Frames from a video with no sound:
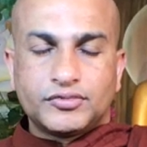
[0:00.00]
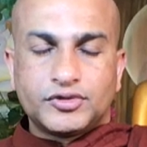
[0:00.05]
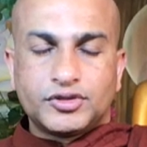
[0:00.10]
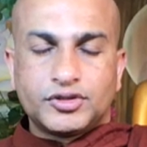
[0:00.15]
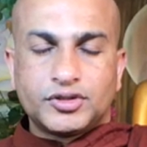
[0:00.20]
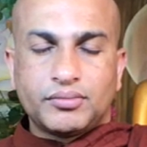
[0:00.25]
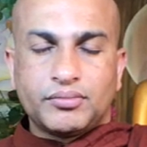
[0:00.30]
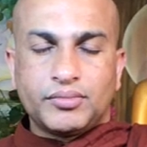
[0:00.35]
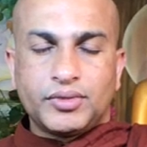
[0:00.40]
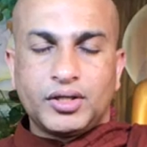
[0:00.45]

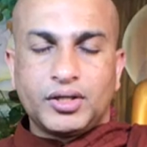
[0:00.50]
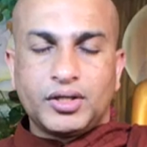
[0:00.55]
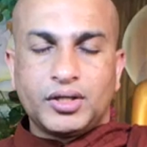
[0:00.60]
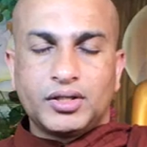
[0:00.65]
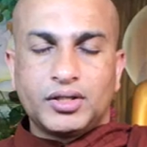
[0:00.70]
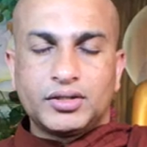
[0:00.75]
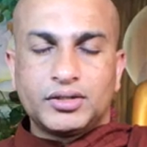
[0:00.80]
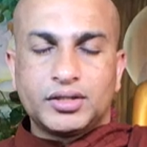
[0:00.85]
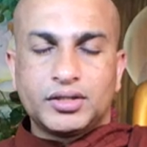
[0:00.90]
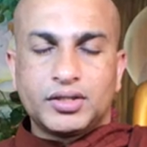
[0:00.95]
Some
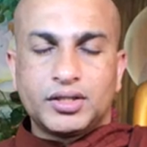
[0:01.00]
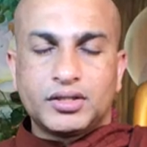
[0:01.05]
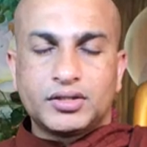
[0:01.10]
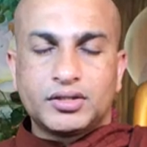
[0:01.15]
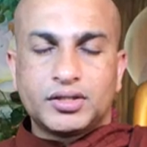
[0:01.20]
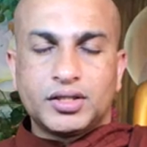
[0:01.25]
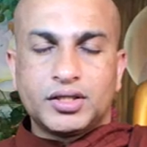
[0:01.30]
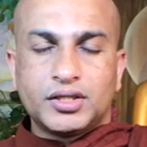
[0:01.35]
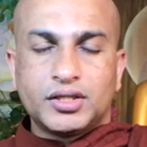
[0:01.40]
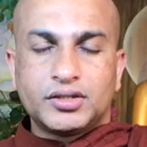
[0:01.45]
inhalation,
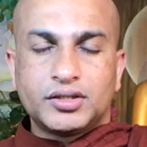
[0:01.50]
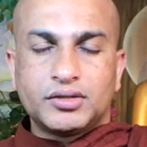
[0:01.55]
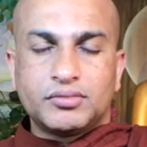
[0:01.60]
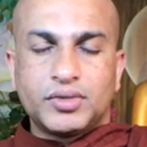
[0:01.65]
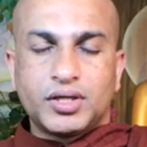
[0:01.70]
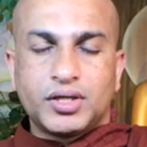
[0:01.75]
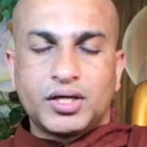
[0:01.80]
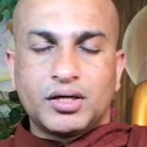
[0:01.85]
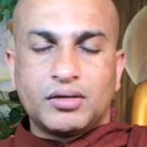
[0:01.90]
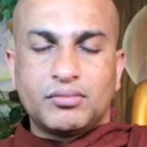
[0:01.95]
exhalation
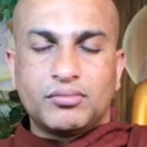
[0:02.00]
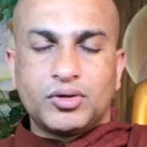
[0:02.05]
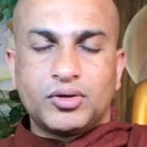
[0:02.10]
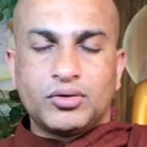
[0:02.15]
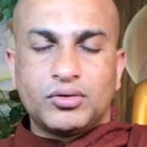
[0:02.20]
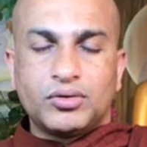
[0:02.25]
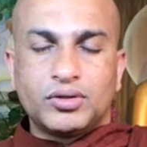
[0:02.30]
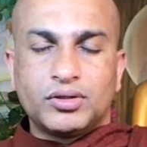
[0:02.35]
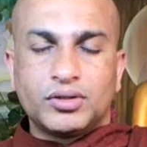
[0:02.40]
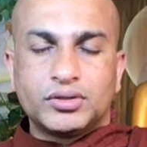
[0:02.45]
become
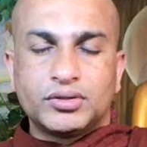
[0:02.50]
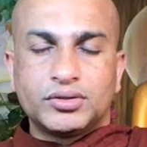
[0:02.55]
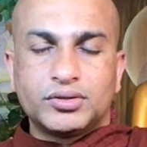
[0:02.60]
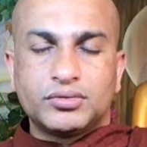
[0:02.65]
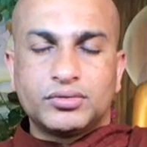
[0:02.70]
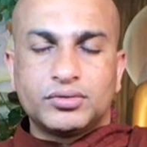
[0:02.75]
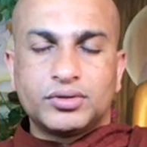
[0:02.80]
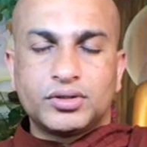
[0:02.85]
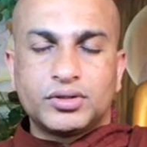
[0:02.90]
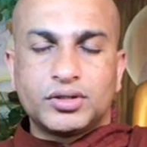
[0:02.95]
longer,
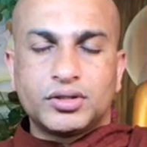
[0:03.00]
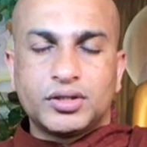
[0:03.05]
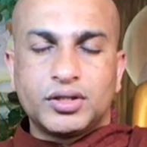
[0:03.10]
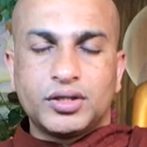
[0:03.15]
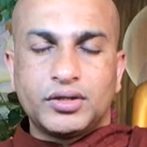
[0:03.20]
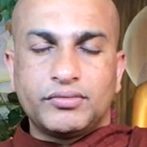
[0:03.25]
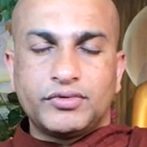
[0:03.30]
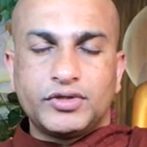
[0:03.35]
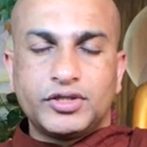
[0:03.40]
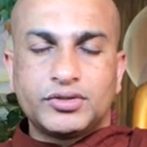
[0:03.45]
shorter,
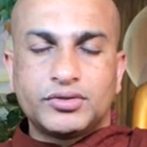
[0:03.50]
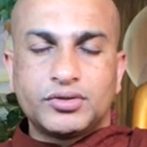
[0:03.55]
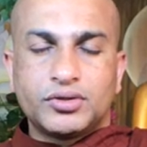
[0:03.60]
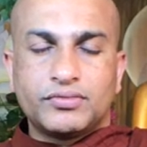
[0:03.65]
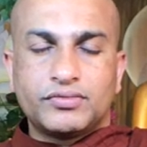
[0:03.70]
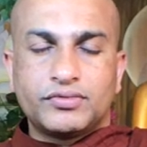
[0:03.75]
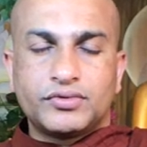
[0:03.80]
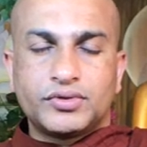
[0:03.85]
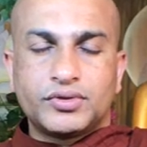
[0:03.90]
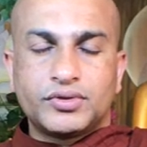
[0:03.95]
heavy,
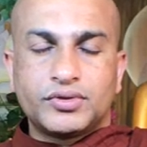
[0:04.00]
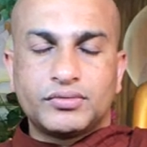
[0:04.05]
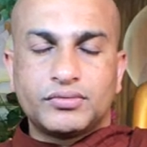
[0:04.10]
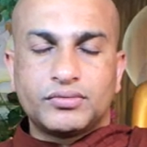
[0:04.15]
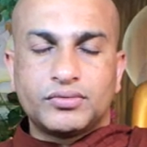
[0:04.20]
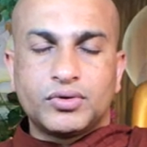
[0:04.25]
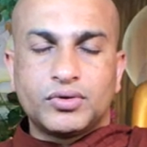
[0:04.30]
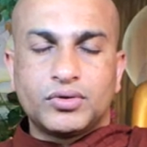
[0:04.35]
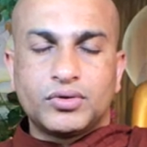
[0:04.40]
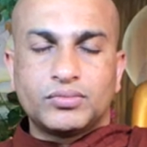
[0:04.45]
soft,
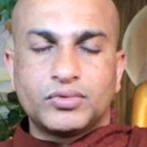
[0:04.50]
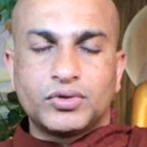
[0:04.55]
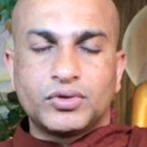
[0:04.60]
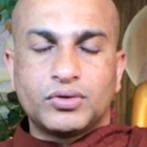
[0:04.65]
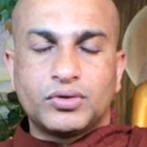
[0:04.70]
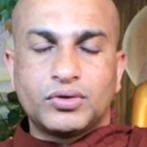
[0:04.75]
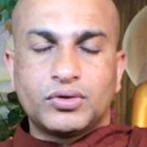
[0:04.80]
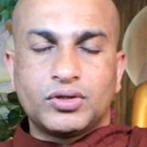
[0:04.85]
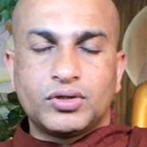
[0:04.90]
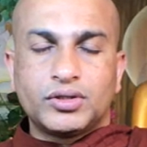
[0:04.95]
warm,
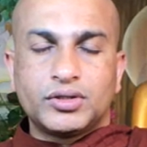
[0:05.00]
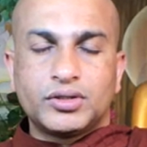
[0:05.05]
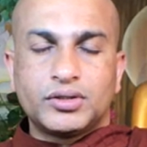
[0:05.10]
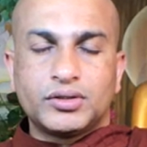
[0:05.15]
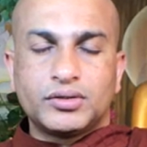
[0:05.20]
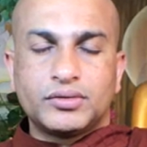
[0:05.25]
cold.